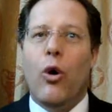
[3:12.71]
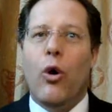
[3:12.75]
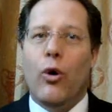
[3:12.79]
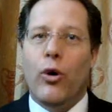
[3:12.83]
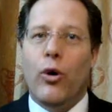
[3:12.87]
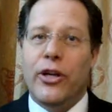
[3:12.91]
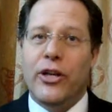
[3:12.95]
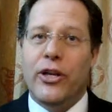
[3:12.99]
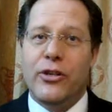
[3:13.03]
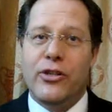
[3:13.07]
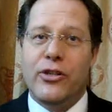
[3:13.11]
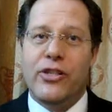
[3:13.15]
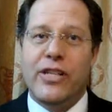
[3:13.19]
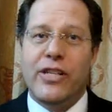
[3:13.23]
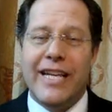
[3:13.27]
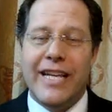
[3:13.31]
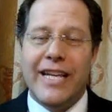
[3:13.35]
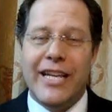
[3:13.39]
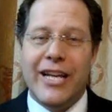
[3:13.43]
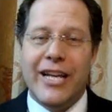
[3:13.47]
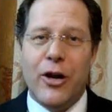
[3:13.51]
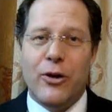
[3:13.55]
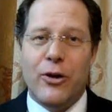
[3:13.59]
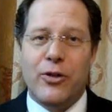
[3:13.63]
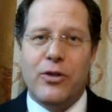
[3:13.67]
or your
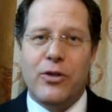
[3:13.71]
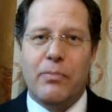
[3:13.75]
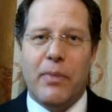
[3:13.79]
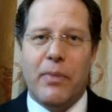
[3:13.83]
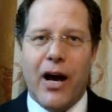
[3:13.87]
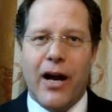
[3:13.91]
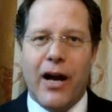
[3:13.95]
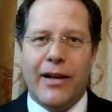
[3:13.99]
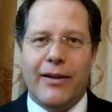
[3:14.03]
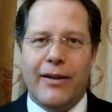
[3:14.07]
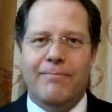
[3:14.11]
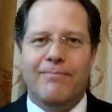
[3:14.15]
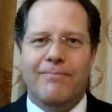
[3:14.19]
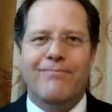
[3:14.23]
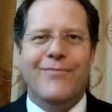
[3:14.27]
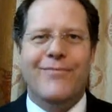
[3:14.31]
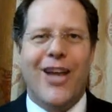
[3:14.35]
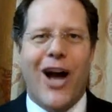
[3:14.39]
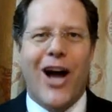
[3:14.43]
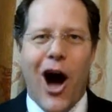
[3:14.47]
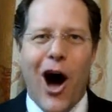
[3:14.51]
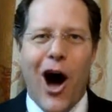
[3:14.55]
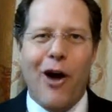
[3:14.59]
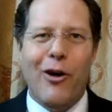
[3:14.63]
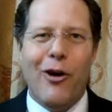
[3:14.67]
CEO spot.
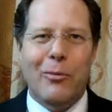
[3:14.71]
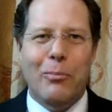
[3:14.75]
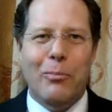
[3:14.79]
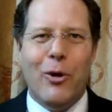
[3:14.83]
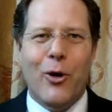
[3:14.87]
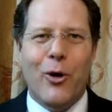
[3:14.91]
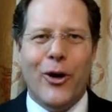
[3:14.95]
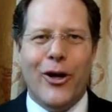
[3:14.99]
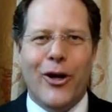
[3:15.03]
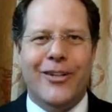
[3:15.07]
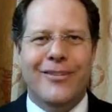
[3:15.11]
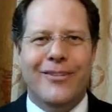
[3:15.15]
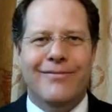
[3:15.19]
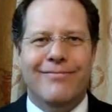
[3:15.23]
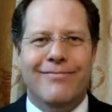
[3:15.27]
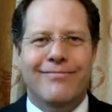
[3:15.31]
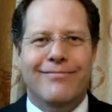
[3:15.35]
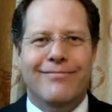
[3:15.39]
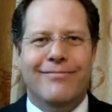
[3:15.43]
All aboard.